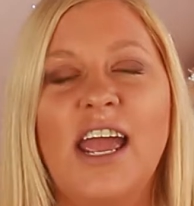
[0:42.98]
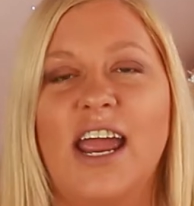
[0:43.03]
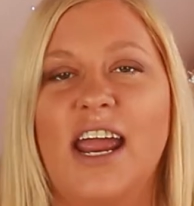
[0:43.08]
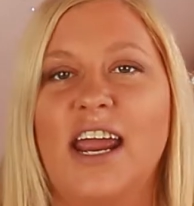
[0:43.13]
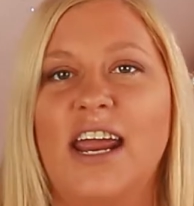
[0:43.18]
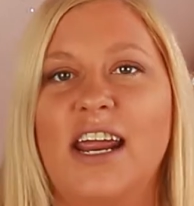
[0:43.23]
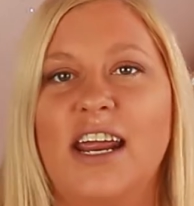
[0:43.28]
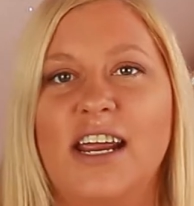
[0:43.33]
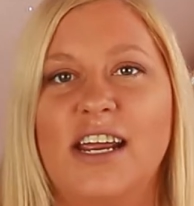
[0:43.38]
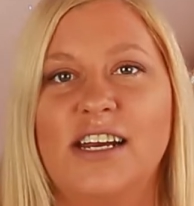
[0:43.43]

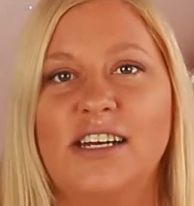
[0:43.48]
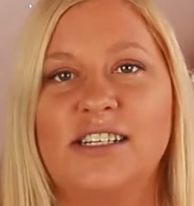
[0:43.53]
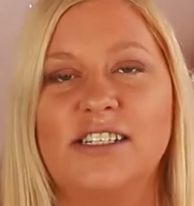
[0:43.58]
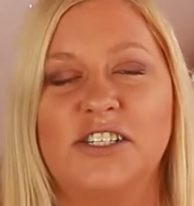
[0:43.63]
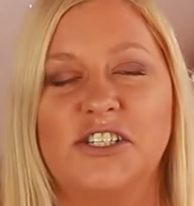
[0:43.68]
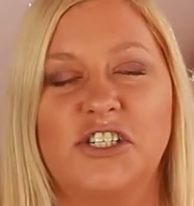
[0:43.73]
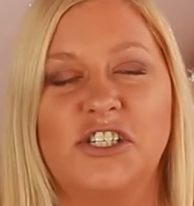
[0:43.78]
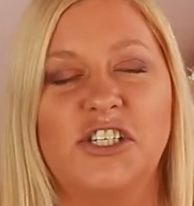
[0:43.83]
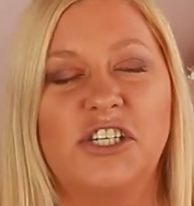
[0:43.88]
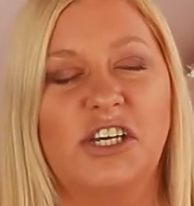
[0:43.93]
and
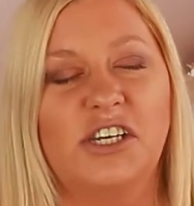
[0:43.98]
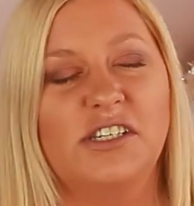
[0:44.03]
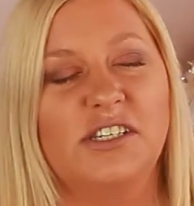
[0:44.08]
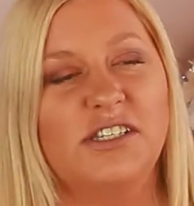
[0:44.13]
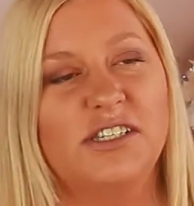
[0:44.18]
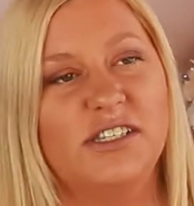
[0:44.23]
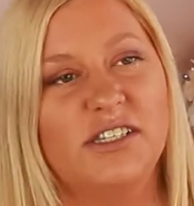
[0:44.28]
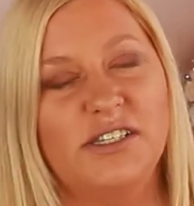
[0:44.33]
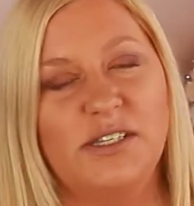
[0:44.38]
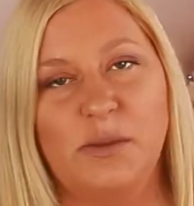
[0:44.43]
it's
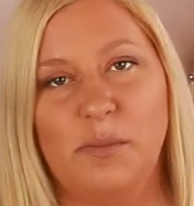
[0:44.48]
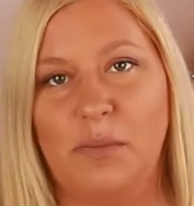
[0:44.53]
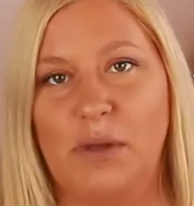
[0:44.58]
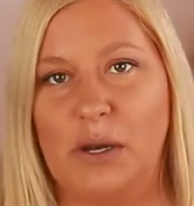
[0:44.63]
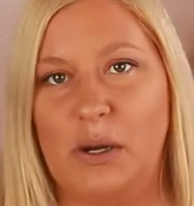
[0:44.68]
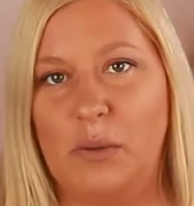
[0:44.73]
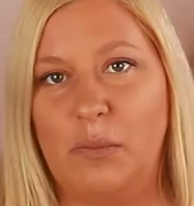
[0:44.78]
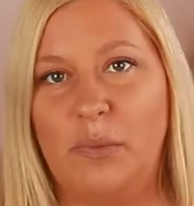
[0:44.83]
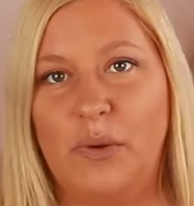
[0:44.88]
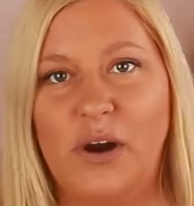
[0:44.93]
just
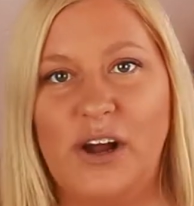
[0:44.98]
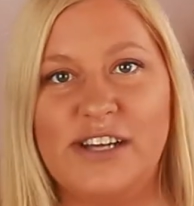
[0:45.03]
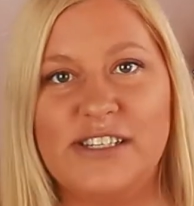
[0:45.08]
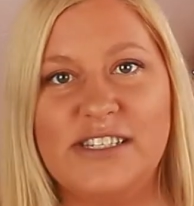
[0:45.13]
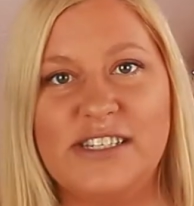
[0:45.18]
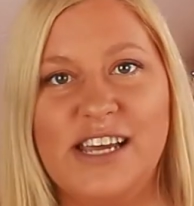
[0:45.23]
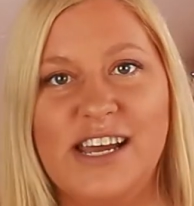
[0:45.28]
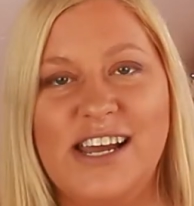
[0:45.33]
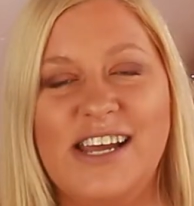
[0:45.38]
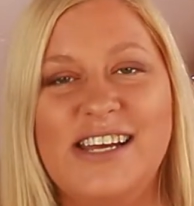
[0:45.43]
been a
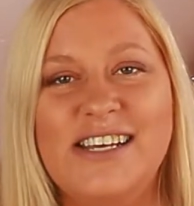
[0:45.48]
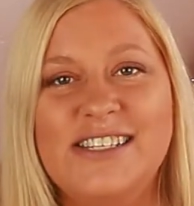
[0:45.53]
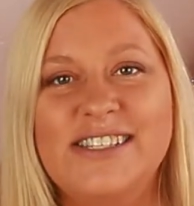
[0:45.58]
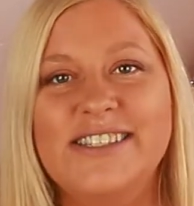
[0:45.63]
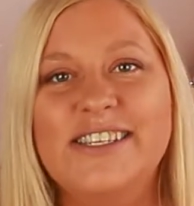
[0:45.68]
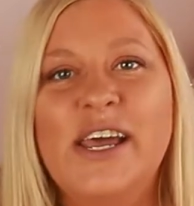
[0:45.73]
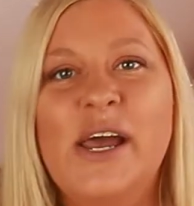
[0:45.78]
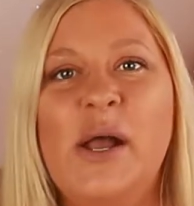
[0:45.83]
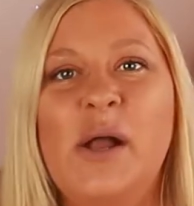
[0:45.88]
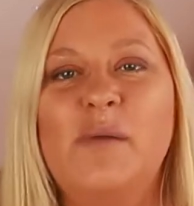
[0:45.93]
process.